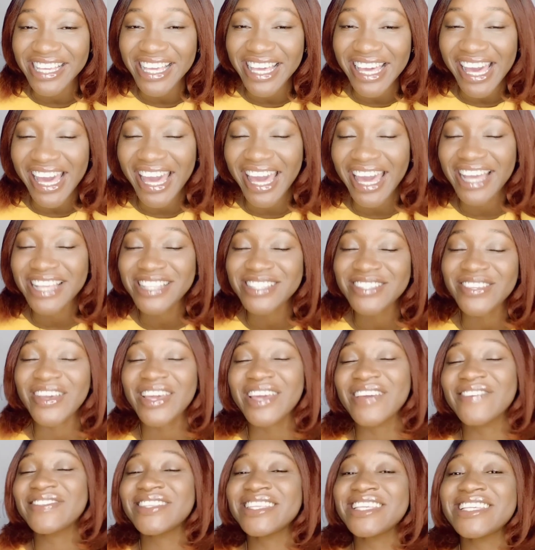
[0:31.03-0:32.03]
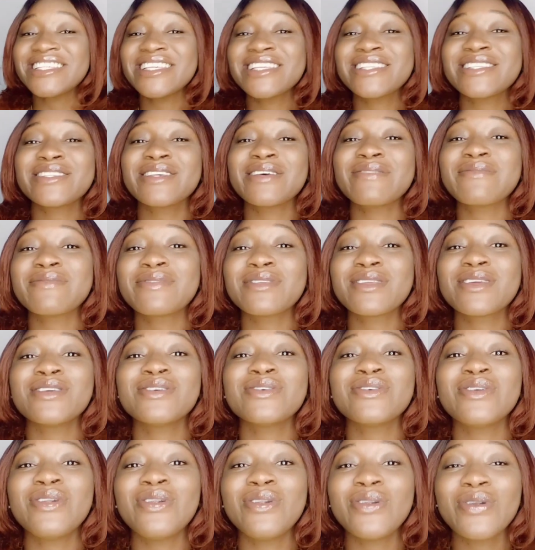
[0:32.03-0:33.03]
Okay, so if this is something
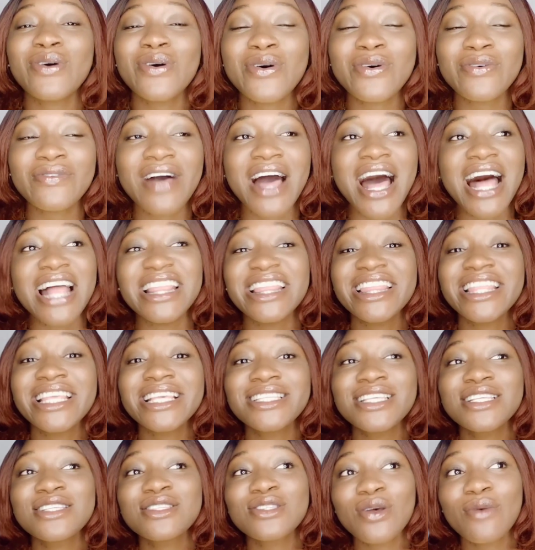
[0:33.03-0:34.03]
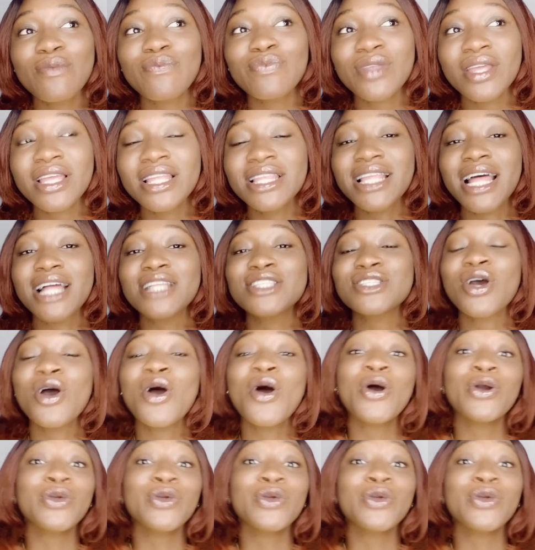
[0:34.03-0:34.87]
you love and this is something that